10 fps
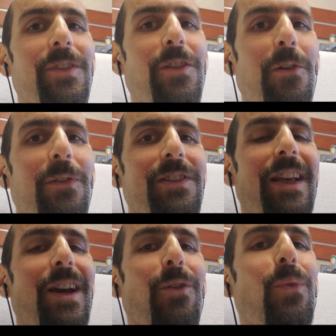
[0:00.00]
So it's
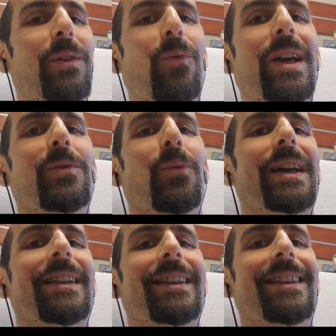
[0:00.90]
like a
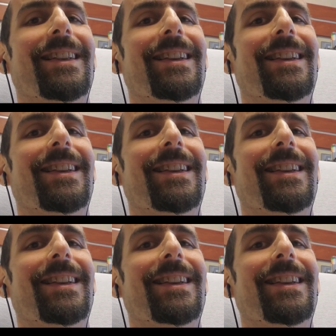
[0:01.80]
win-win-win.